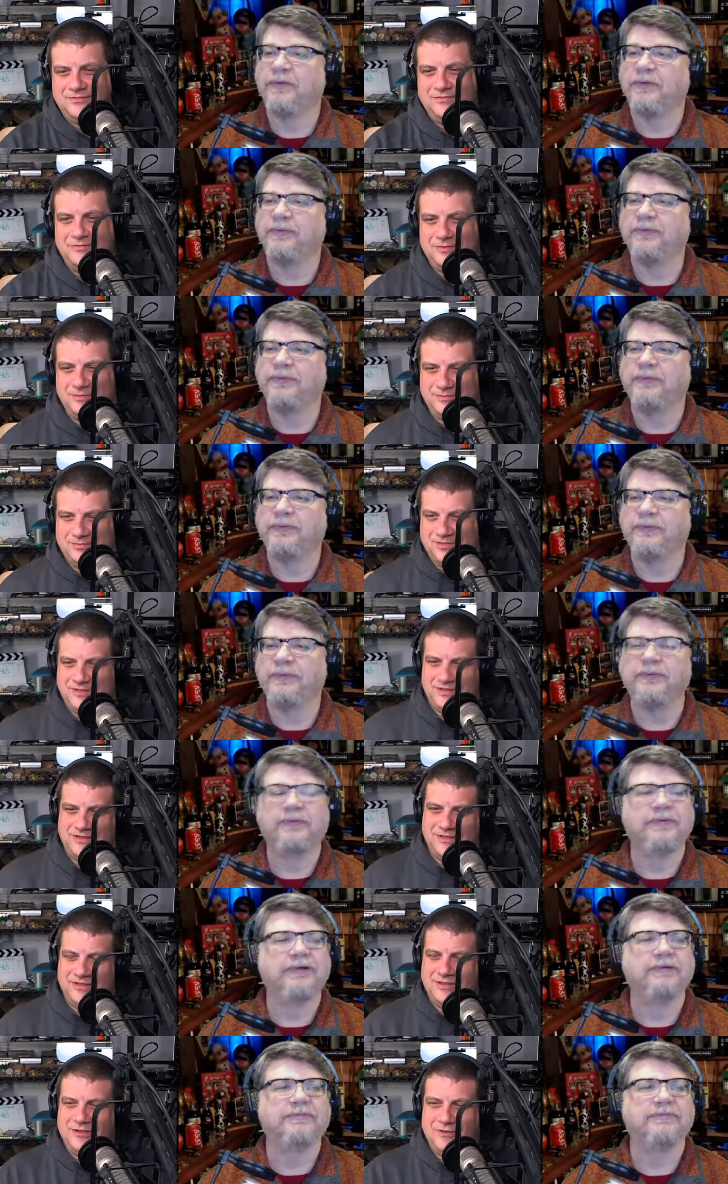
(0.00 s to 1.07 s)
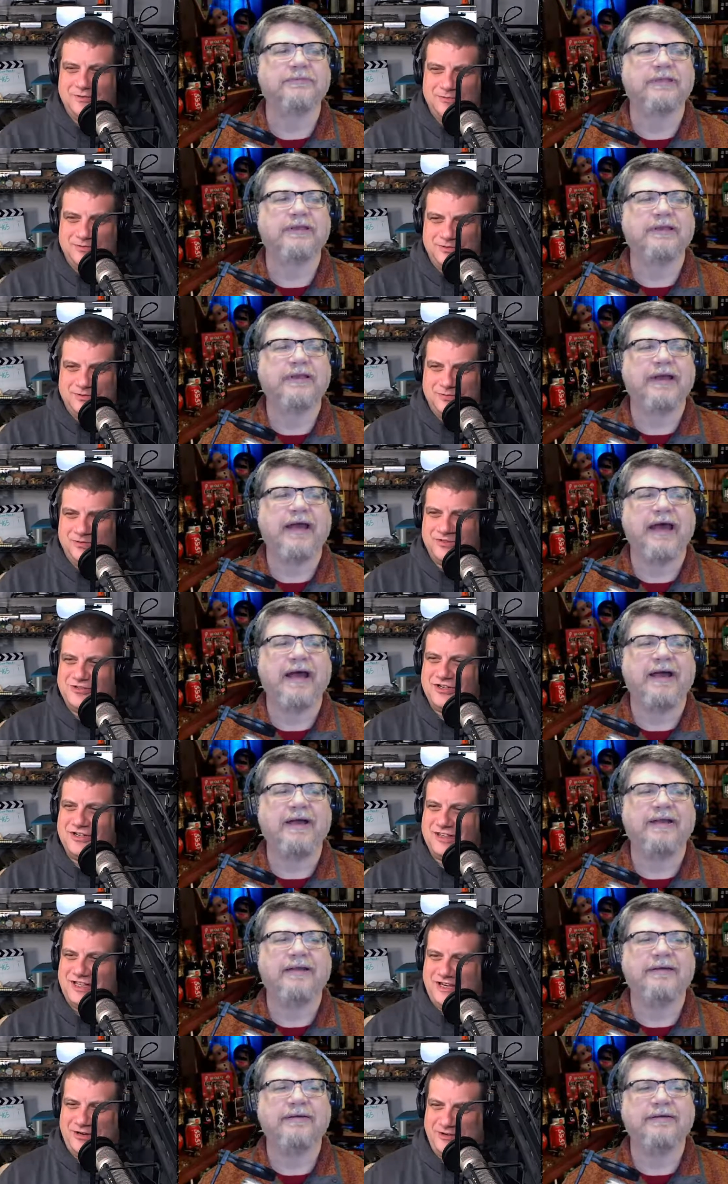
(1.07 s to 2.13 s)
Speaker 1: Ooh. Oh. We'll we'll check
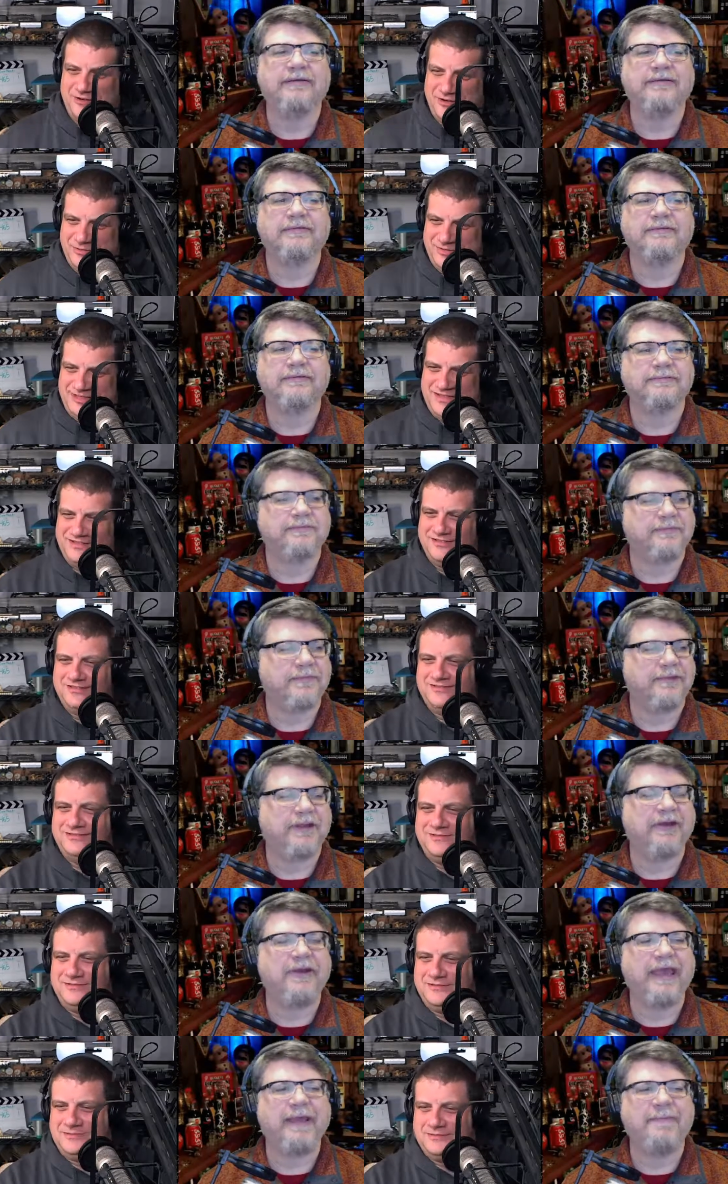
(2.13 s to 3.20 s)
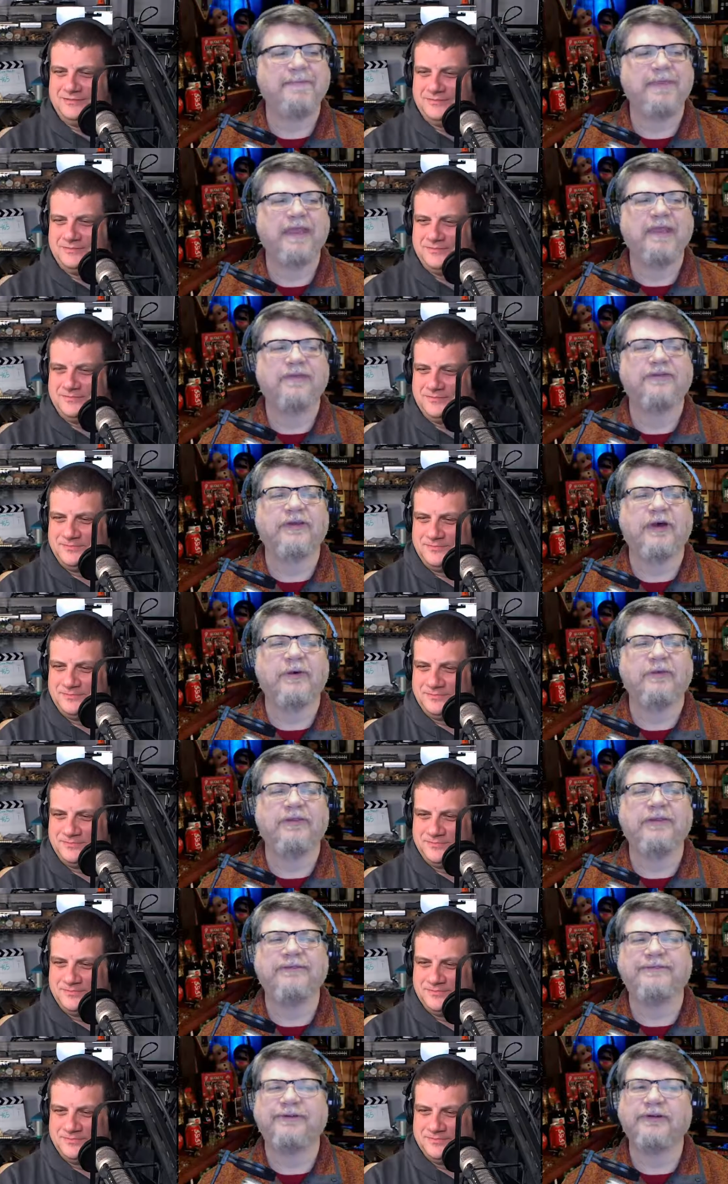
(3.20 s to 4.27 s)
that out in a minute.
Speaker 2: Okay. So
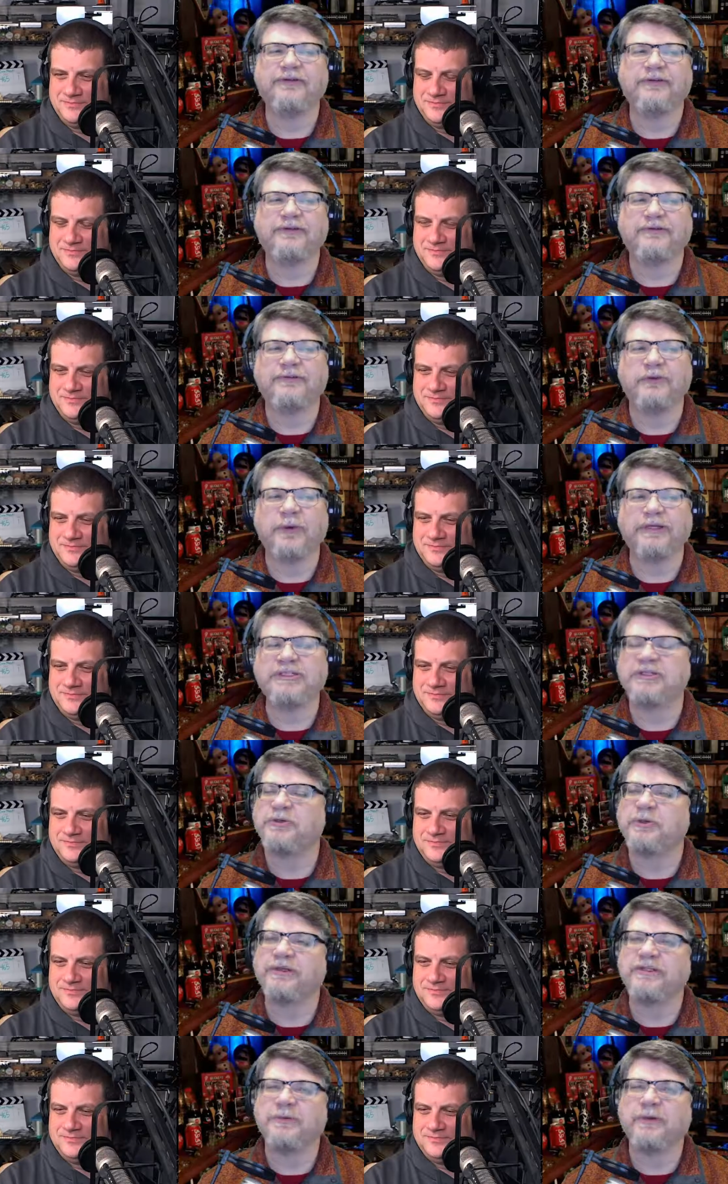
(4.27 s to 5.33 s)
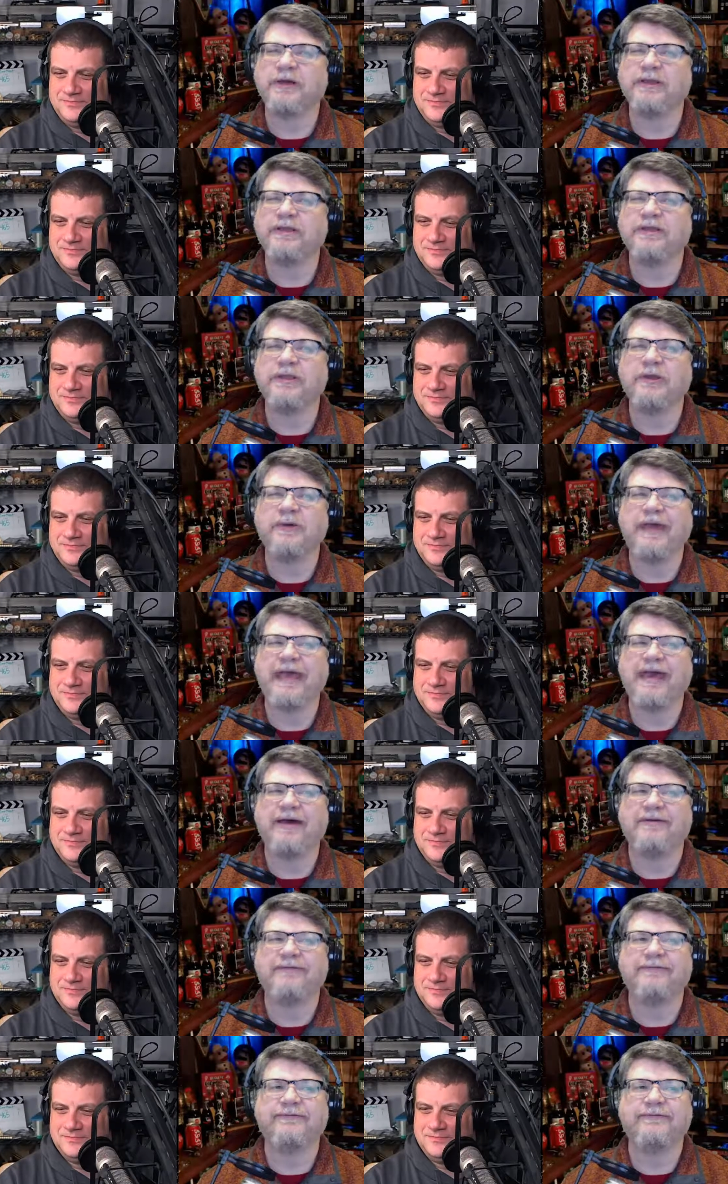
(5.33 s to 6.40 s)
the first of 2021, you
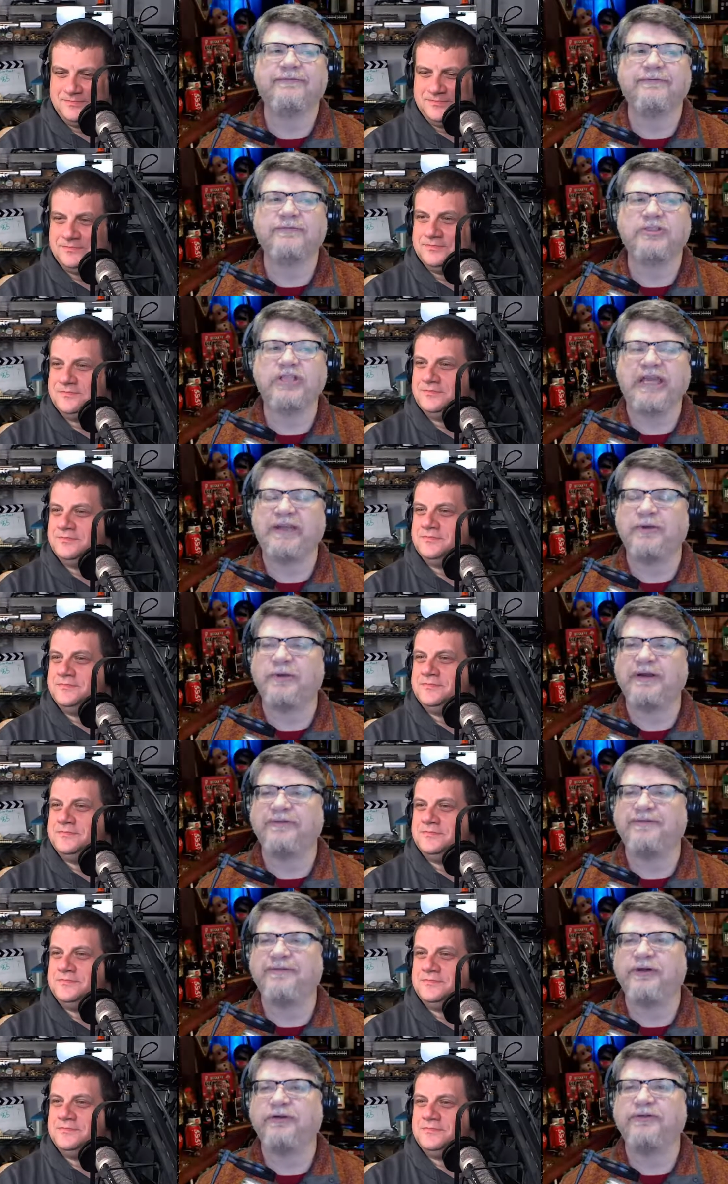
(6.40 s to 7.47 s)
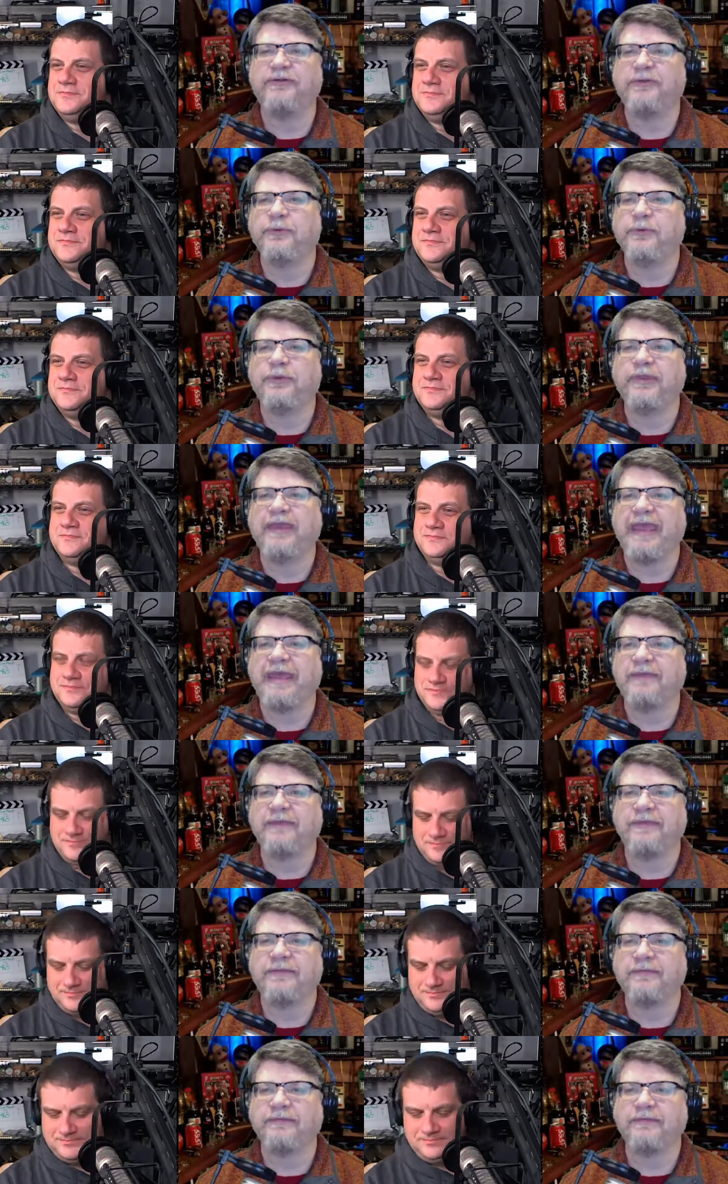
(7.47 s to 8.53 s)
have January 1st through the
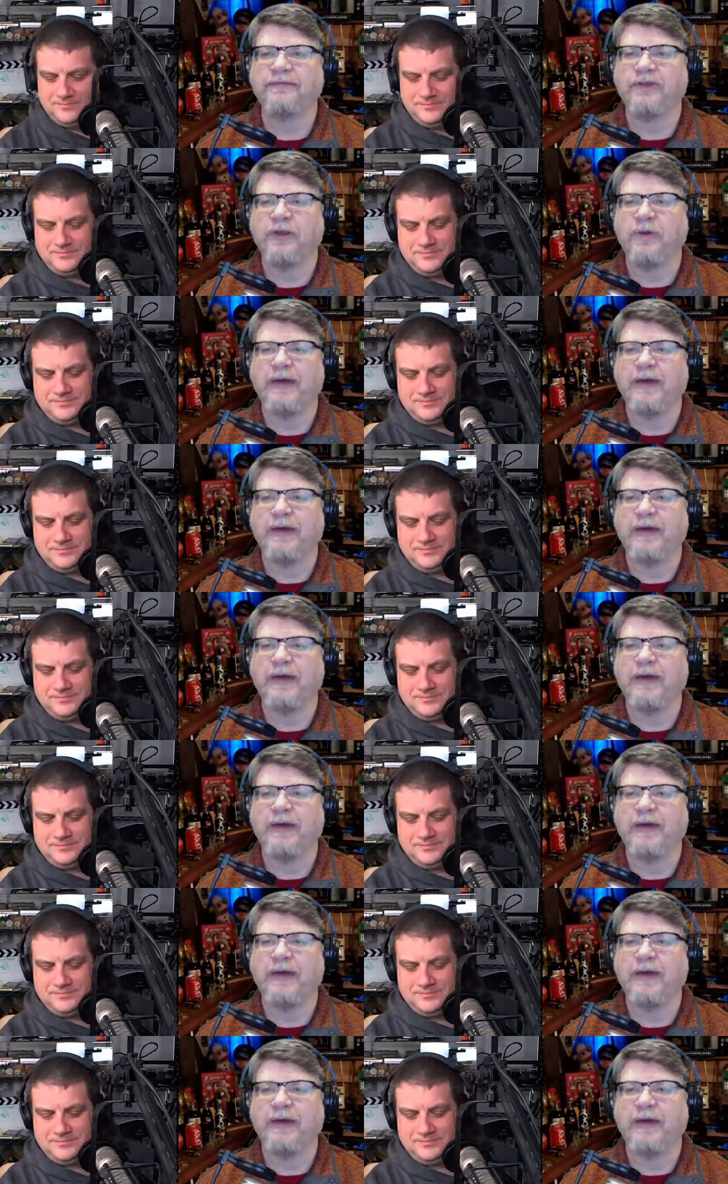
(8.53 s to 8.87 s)
8th to